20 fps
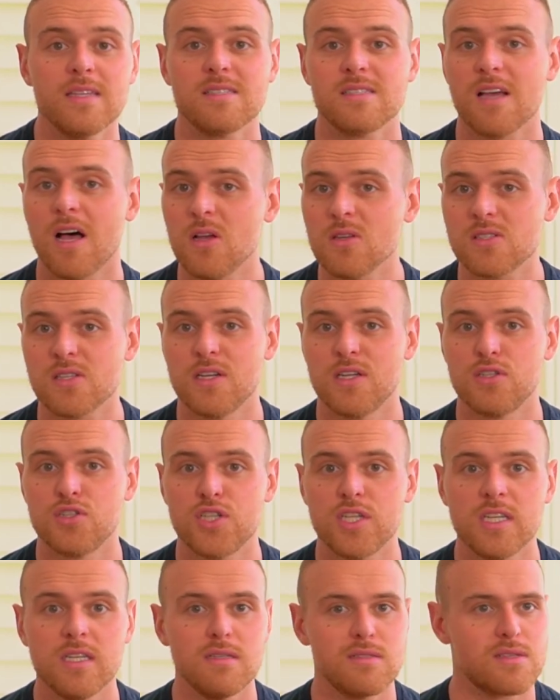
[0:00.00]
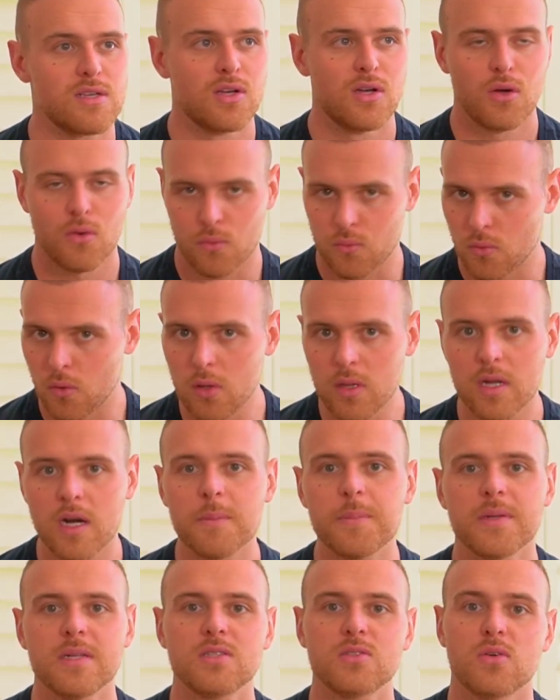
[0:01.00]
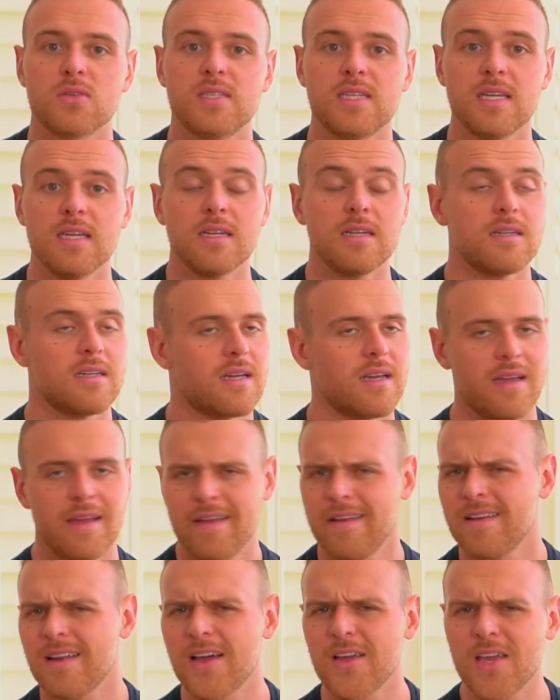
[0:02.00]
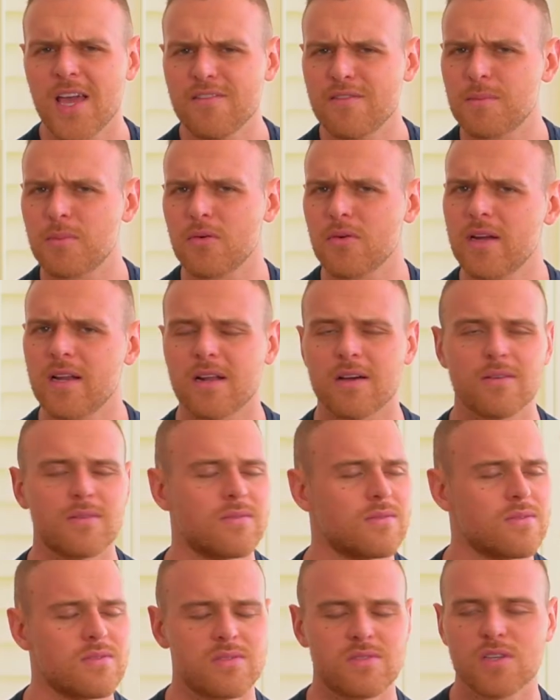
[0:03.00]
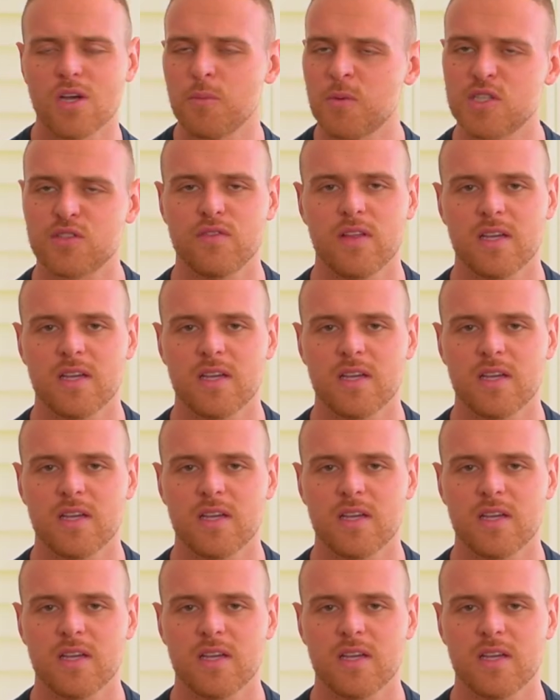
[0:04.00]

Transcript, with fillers: salsa, and cheese, roll it up in a tortilla, and now you have a burrito. So much